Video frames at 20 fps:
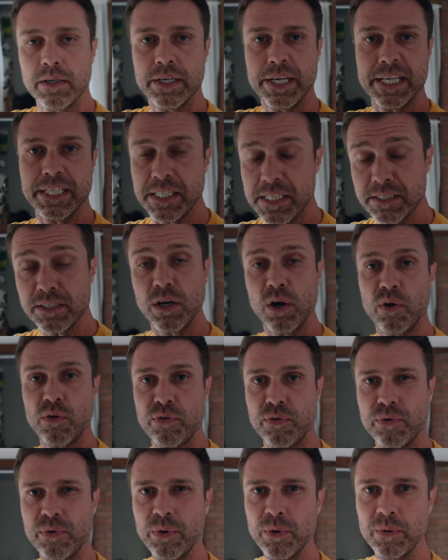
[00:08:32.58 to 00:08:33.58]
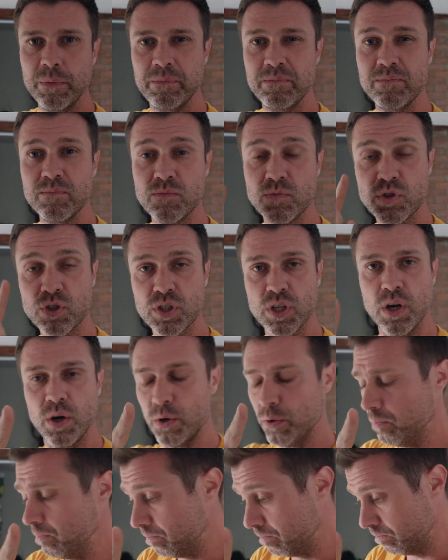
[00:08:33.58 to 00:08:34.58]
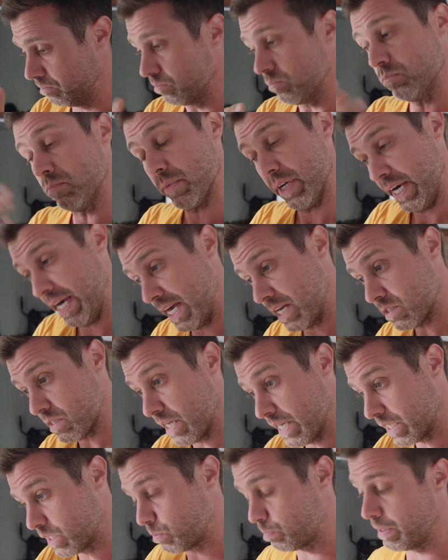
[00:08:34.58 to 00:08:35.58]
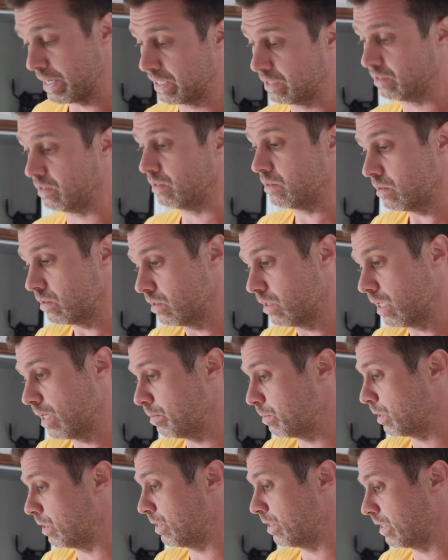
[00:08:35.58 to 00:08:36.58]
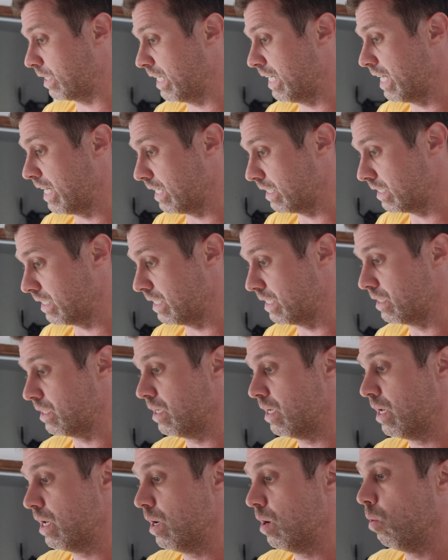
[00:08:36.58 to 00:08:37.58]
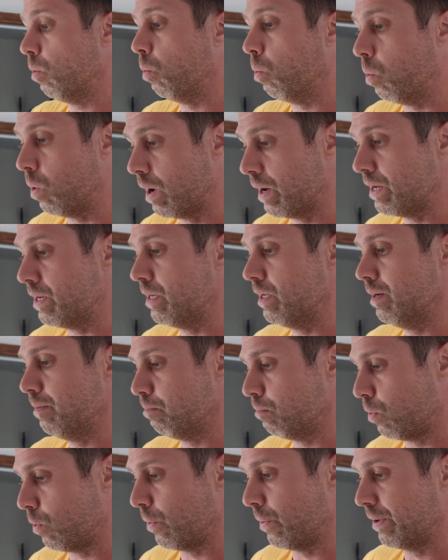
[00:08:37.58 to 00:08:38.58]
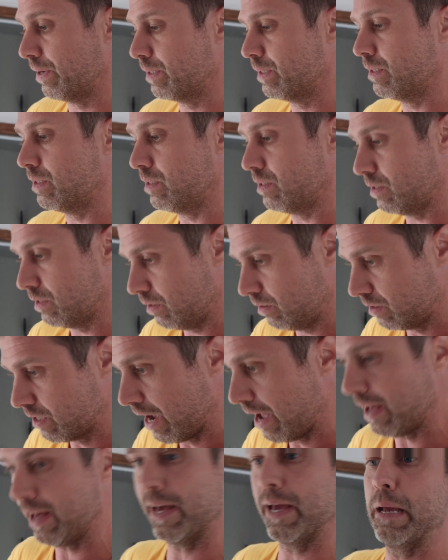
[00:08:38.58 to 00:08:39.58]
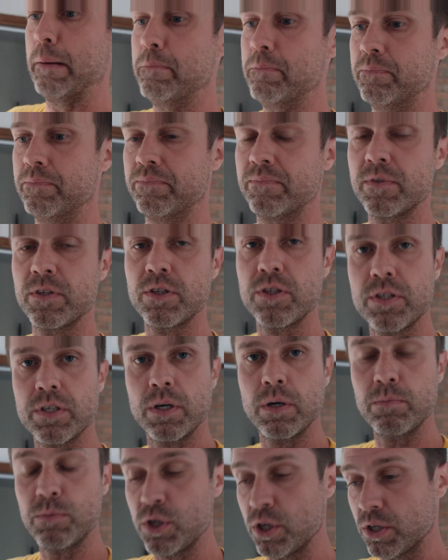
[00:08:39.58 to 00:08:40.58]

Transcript: it didn't go through. So, as I expected, I'm gonna cut it one more time. So I'm